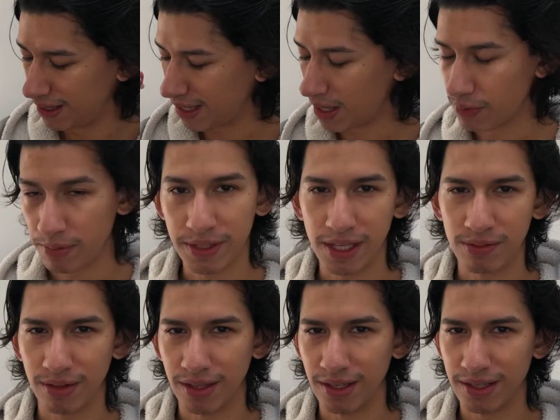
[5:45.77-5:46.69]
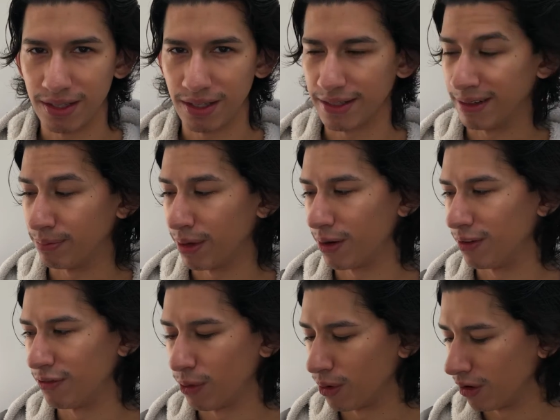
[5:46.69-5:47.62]
I'm obsessed with this. There's like bottle
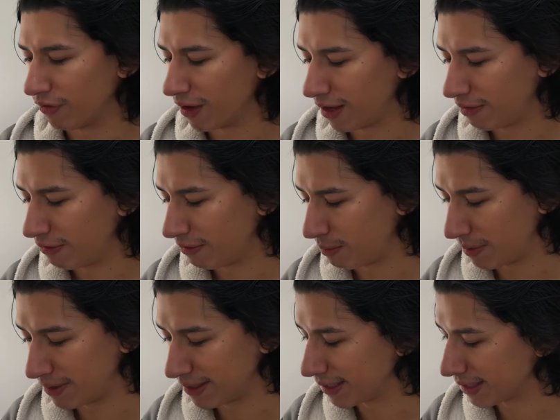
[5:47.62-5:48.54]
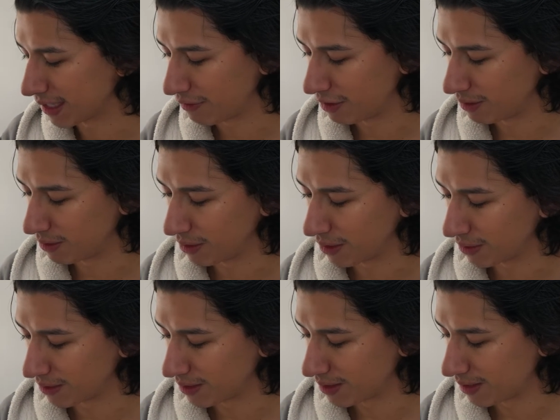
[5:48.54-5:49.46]
4 or 5, maybe 6, 7, who
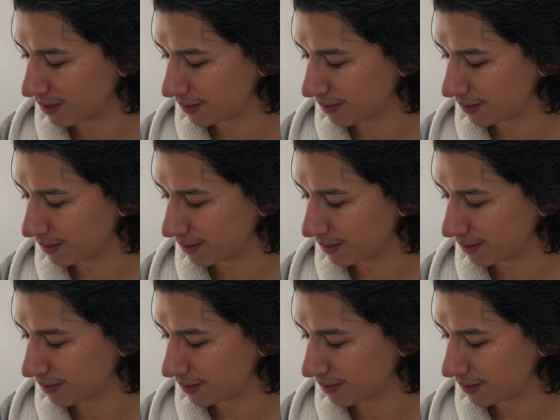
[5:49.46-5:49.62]
knows.